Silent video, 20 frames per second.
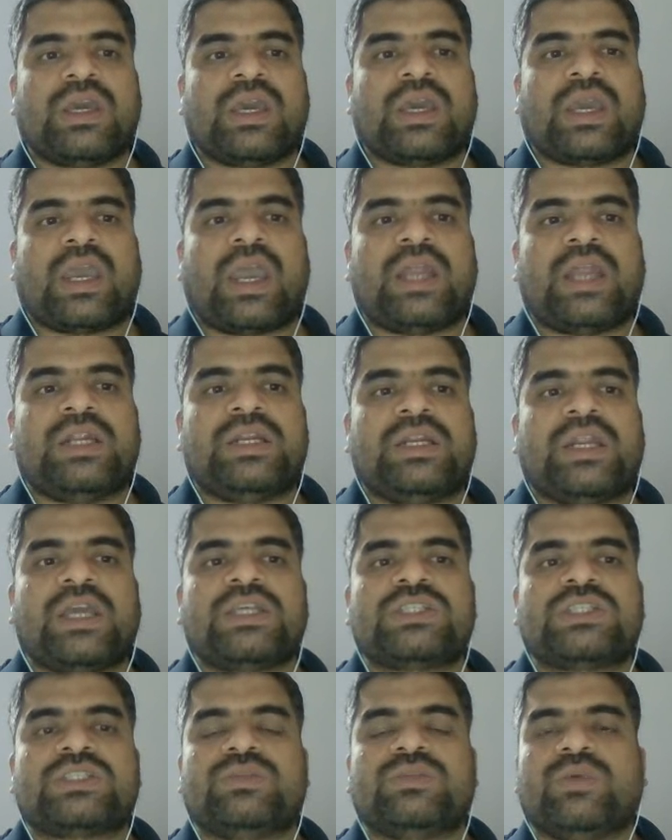and
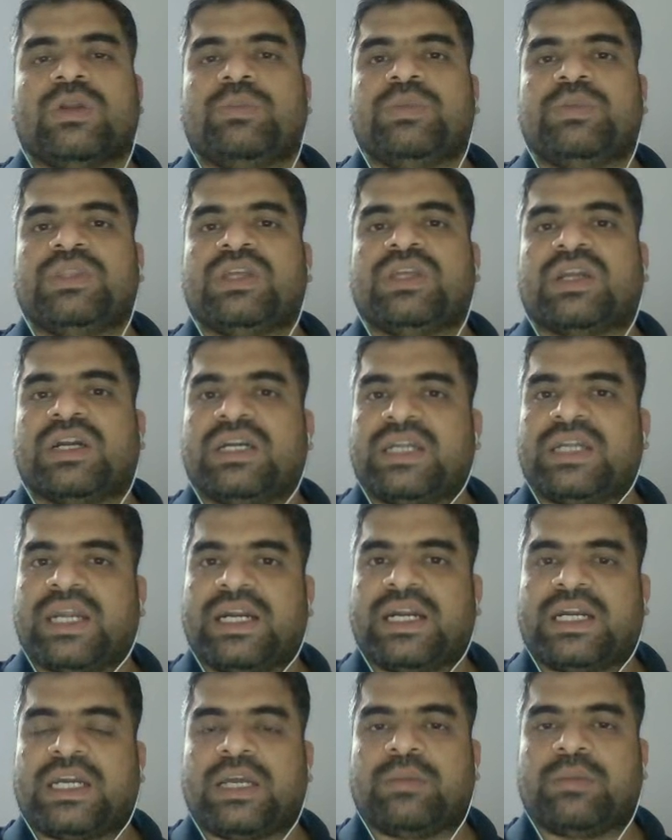next will be the return
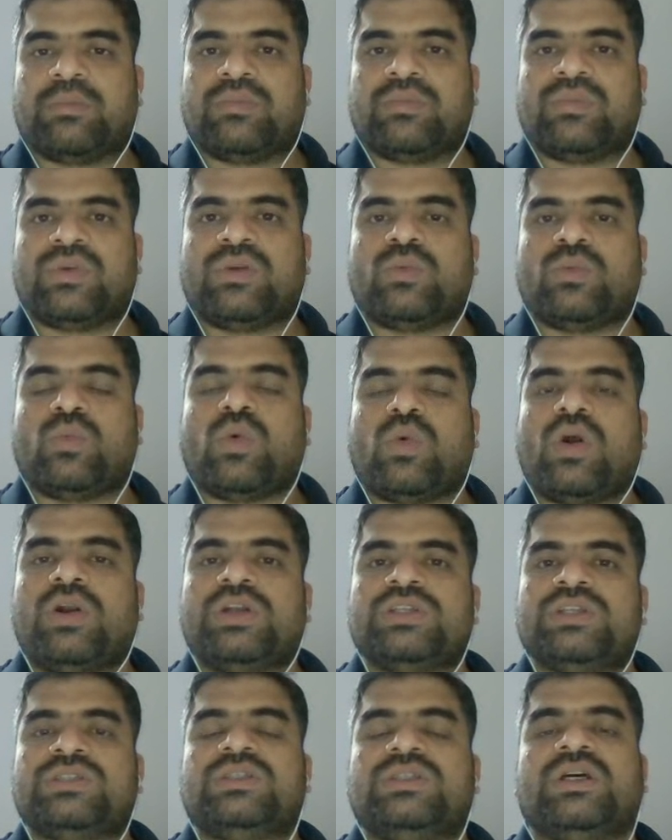type. What
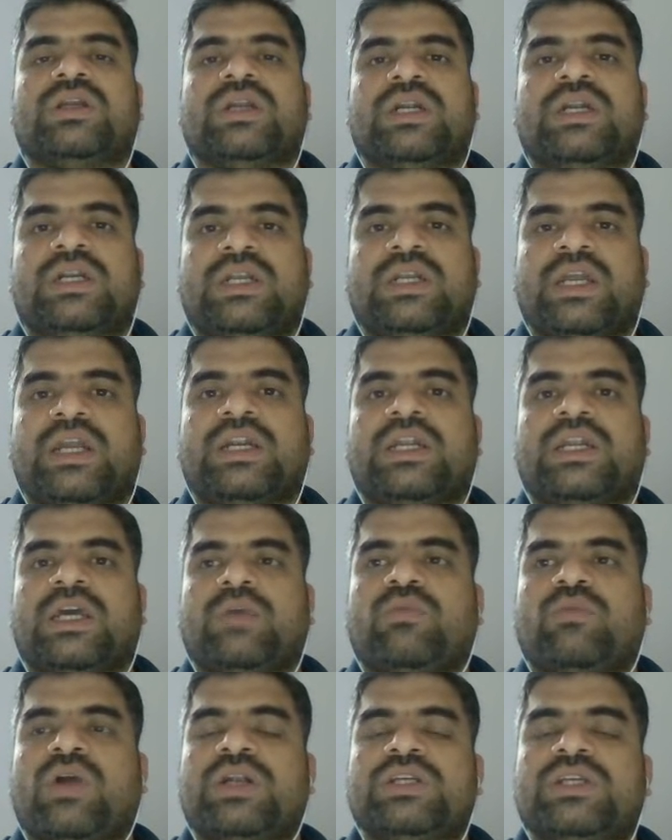is the return type?
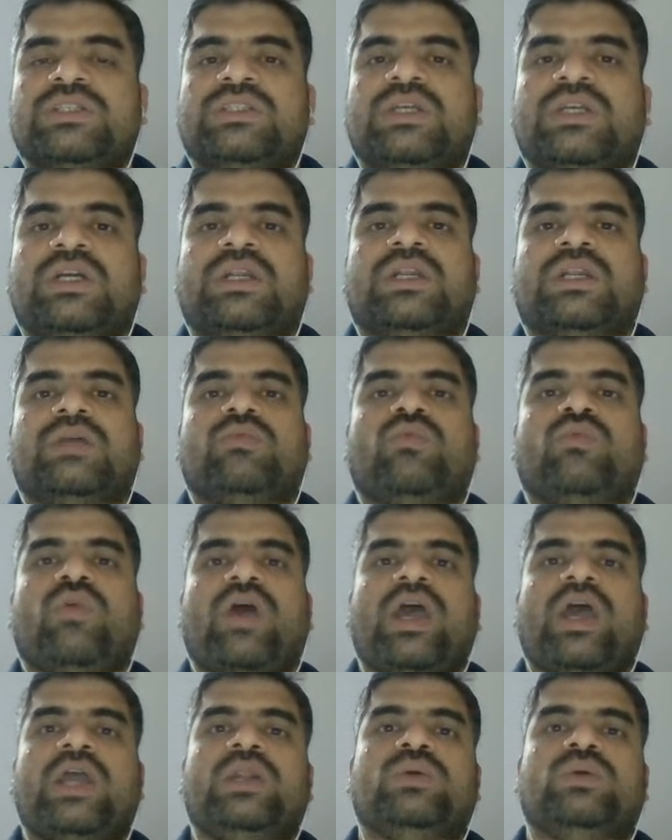What is the
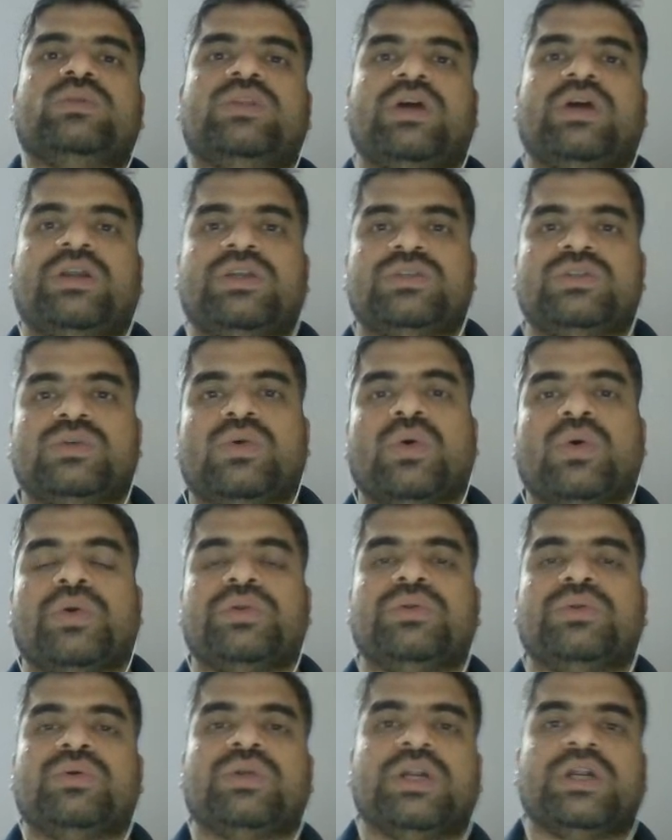value that is going
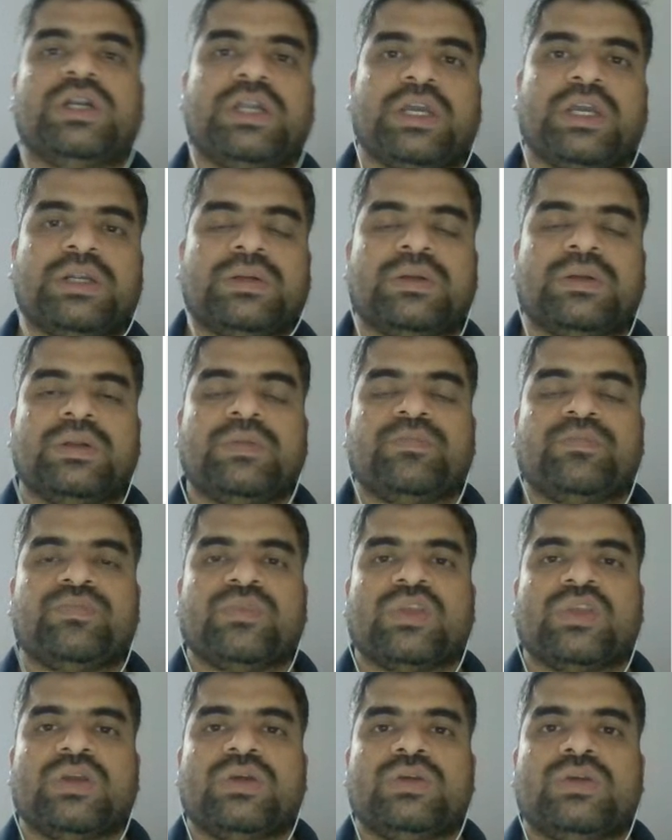to return?
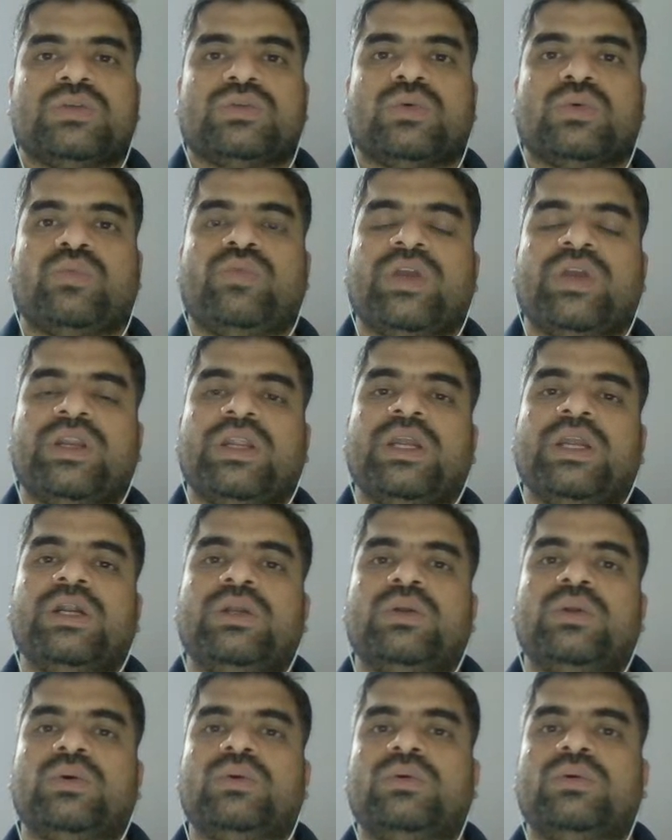So we need
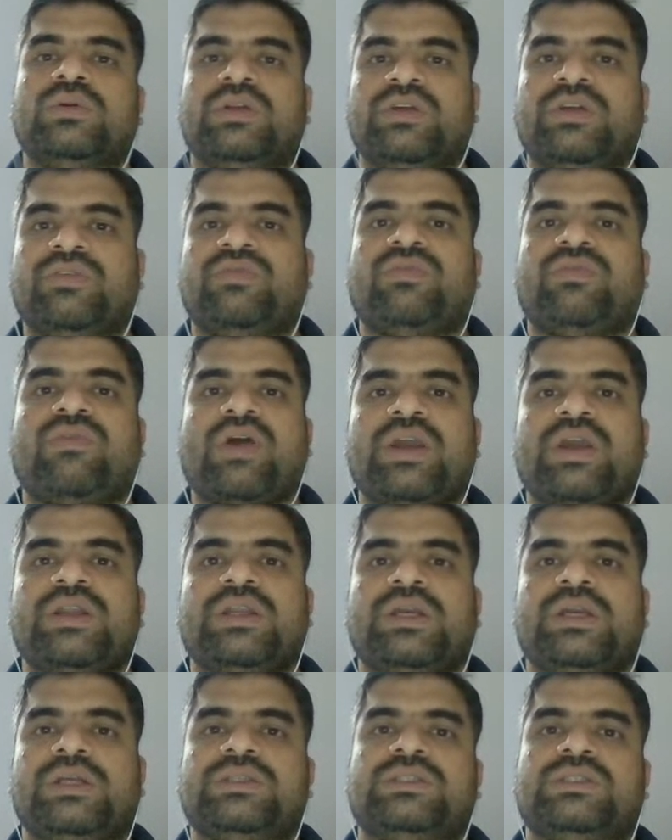to define
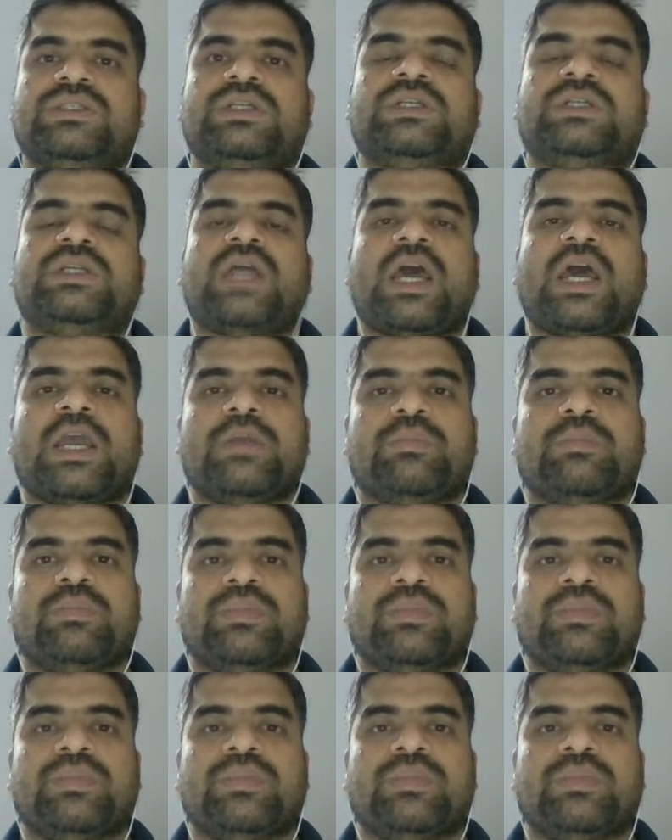its a type.